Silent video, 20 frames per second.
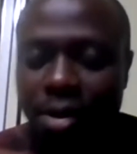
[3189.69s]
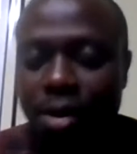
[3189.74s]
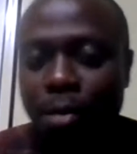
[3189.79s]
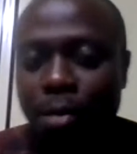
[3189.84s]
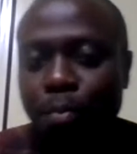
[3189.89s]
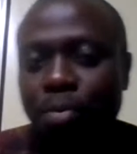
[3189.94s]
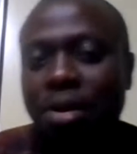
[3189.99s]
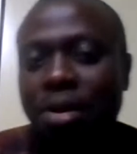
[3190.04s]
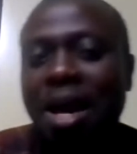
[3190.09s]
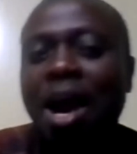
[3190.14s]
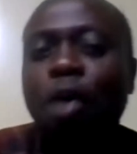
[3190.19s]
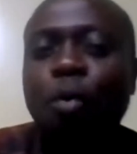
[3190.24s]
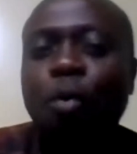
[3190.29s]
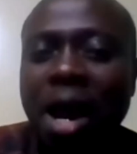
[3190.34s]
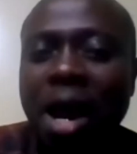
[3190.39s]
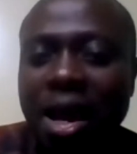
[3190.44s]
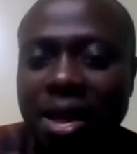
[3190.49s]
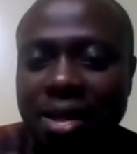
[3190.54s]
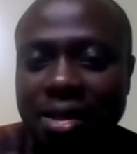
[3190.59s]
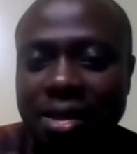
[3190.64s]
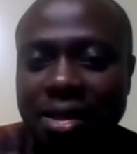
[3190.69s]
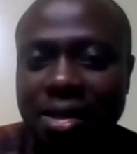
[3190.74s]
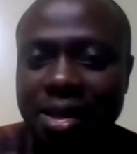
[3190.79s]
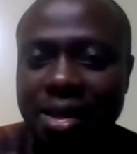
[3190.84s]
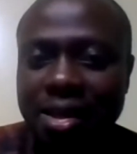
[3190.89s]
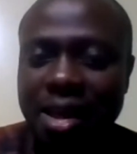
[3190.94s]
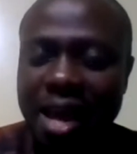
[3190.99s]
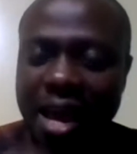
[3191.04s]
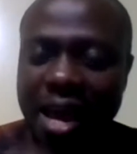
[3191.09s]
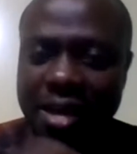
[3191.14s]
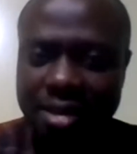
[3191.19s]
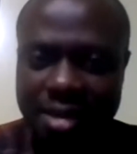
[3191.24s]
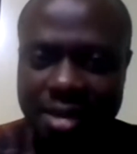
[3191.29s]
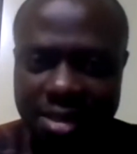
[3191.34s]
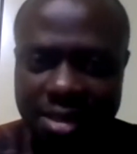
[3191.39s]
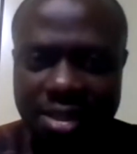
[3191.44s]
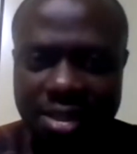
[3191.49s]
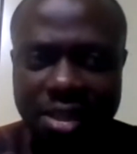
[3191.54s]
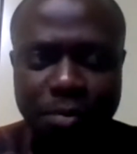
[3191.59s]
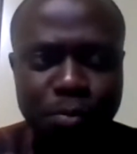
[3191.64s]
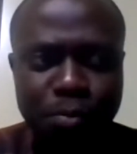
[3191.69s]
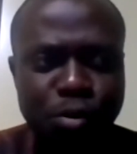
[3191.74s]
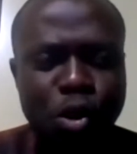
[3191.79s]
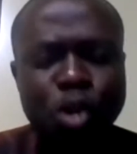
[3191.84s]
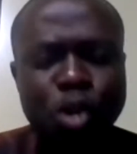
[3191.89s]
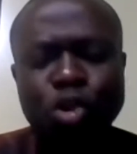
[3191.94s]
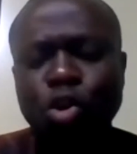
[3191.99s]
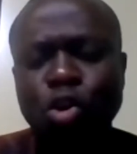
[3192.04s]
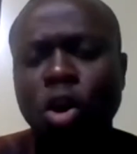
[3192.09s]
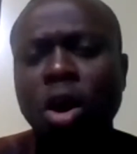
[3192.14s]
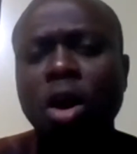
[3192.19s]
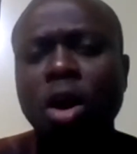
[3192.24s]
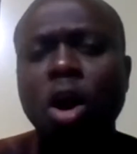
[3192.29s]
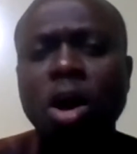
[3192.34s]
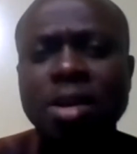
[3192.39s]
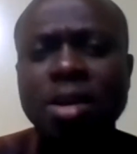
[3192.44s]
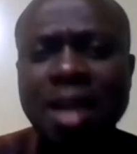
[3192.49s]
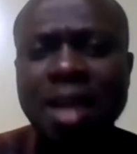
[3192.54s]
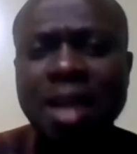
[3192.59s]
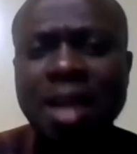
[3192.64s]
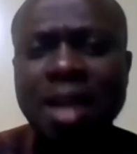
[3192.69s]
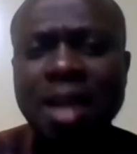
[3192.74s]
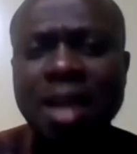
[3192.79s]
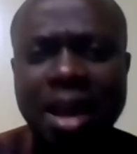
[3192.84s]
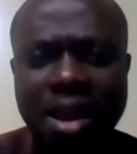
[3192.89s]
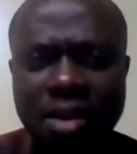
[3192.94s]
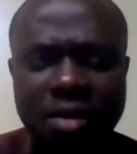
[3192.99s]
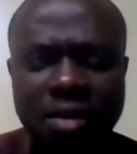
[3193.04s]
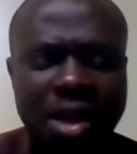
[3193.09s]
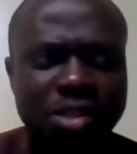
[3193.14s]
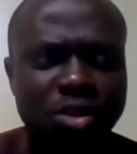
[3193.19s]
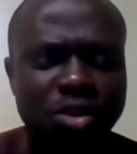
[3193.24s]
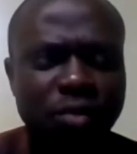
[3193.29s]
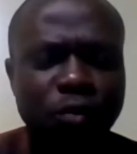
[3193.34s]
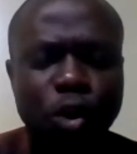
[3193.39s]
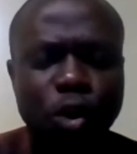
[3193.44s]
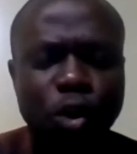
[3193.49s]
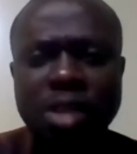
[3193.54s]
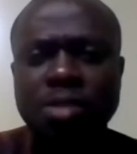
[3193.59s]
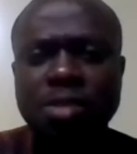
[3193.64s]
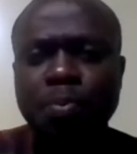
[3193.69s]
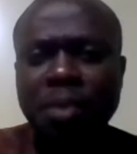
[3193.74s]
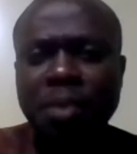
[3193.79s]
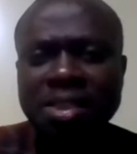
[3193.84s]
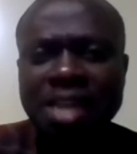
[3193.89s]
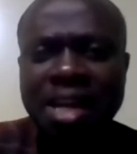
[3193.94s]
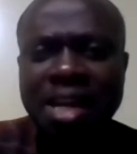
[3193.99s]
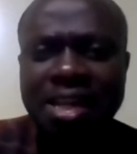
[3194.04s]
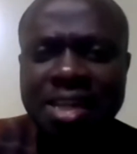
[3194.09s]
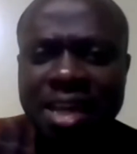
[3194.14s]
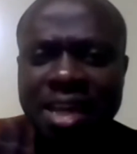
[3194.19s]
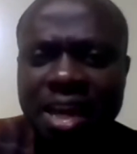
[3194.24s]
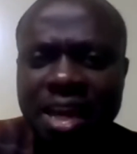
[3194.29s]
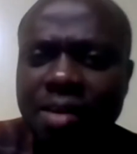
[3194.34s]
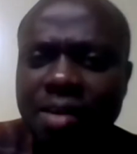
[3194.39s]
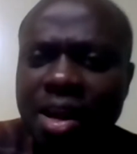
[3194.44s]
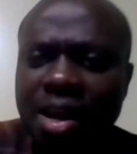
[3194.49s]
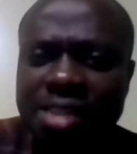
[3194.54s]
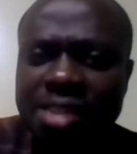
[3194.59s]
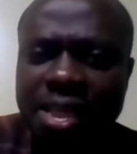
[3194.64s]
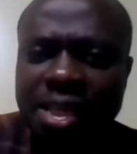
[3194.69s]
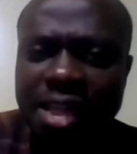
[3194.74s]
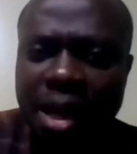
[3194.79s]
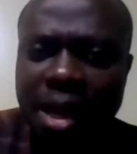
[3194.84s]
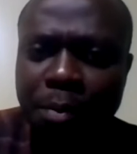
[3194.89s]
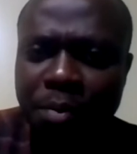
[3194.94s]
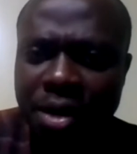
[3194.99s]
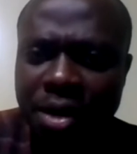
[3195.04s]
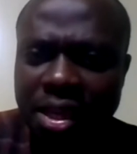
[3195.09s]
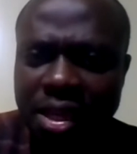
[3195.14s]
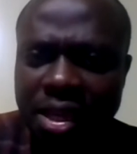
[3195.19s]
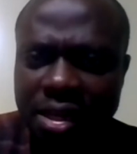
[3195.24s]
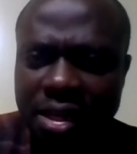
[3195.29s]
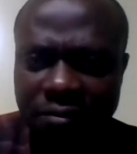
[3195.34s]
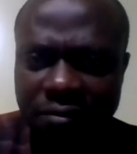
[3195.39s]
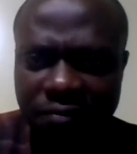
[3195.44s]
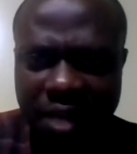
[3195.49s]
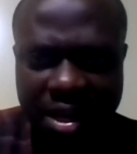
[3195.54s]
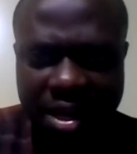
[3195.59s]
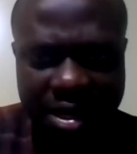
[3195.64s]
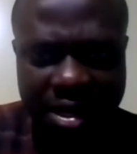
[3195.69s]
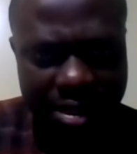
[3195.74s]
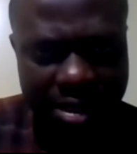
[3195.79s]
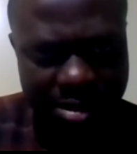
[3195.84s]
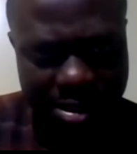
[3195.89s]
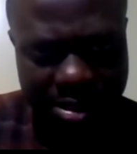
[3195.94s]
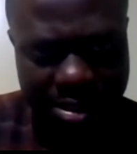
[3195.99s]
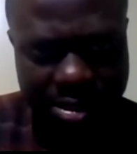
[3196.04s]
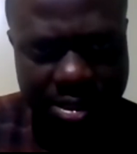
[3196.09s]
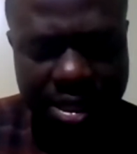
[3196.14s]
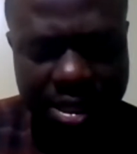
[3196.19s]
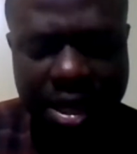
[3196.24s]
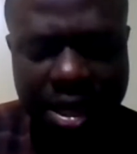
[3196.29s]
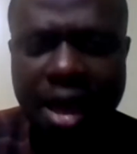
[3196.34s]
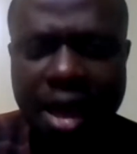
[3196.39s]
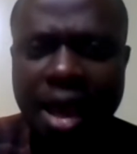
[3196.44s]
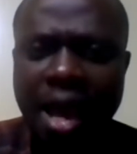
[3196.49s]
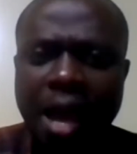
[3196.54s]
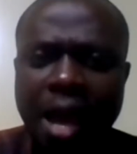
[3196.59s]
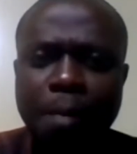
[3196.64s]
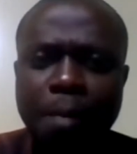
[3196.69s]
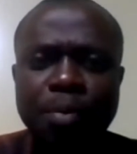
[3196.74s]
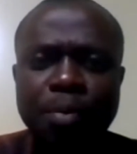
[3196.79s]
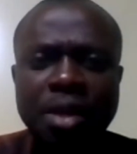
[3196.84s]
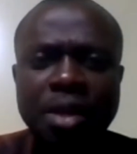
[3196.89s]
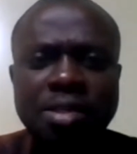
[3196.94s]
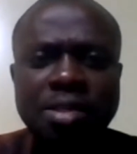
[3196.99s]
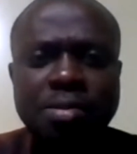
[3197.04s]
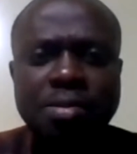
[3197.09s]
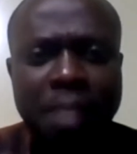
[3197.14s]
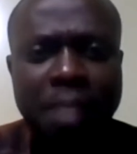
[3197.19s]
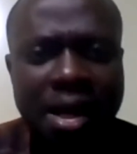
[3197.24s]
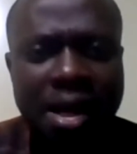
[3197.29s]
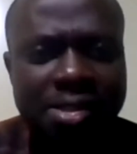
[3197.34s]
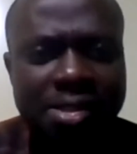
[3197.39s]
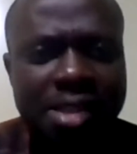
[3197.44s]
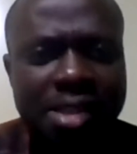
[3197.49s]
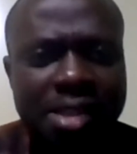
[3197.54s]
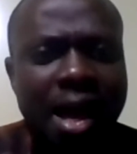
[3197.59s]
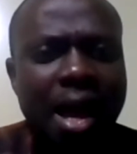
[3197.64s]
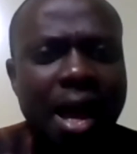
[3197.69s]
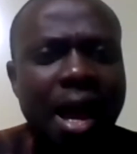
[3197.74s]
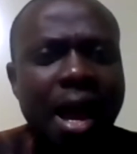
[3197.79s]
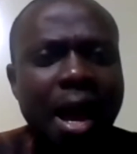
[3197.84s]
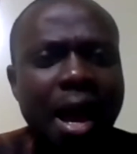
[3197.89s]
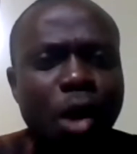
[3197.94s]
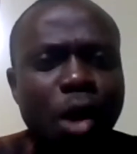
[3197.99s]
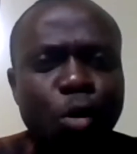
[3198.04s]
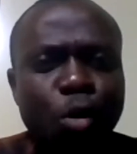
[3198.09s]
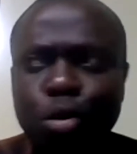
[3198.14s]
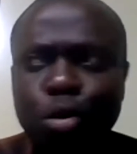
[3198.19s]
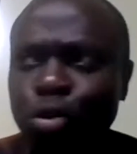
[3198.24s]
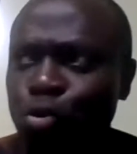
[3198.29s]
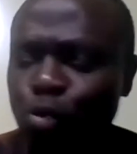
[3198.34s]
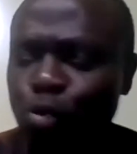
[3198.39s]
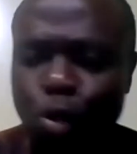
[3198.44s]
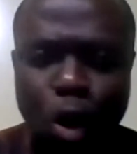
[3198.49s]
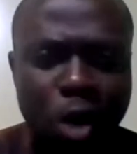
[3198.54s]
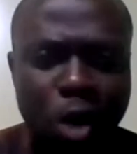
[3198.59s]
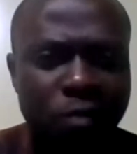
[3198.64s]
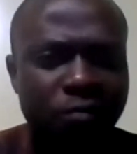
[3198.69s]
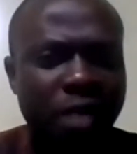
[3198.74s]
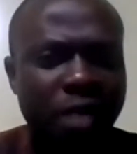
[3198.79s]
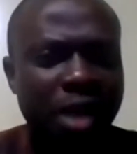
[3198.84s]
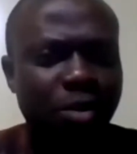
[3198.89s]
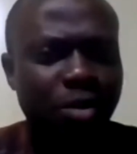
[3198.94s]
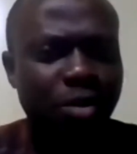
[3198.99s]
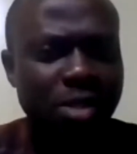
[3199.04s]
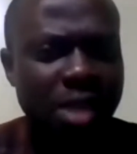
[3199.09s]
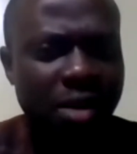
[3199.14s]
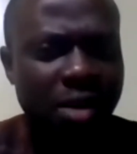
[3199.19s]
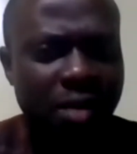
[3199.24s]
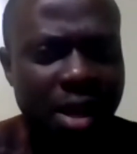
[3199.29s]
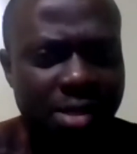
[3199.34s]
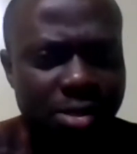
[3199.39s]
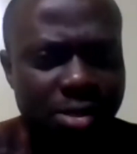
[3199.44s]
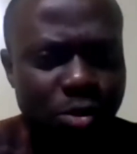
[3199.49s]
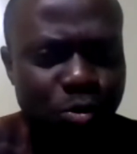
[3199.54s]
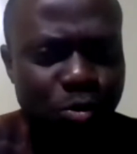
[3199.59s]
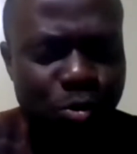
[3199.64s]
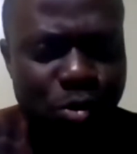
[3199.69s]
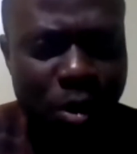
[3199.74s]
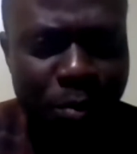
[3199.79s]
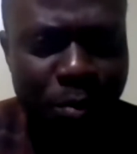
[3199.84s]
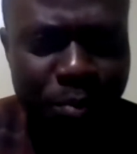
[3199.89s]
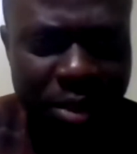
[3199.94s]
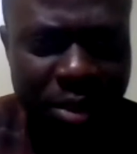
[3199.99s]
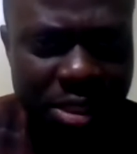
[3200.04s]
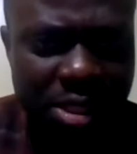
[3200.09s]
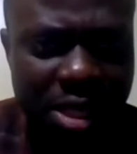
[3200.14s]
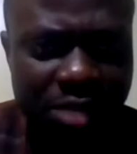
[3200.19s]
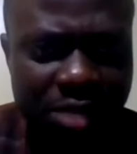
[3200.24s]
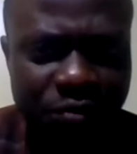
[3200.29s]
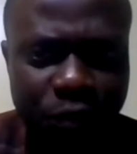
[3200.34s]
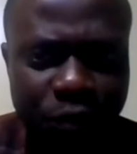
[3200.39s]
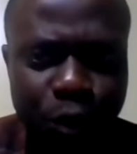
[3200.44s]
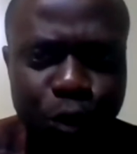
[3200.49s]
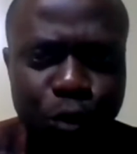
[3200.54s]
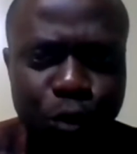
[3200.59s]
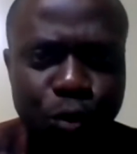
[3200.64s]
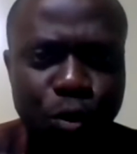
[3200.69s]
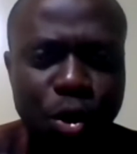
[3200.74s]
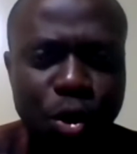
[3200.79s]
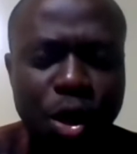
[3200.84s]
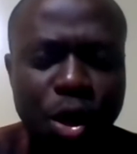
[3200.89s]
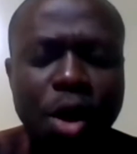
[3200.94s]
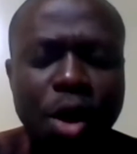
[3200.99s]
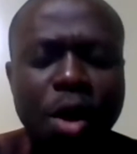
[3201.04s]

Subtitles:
Plow wide and dig deep. So no other areas of law, especially the areas that are bringing in finances. And please master how to convert those areas into some business for you.